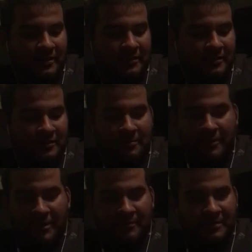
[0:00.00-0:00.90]
Your
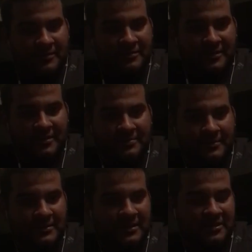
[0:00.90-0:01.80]
Department of
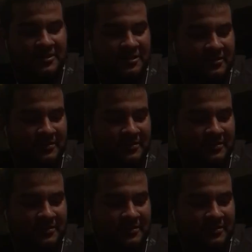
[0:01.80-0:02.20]
Transportation,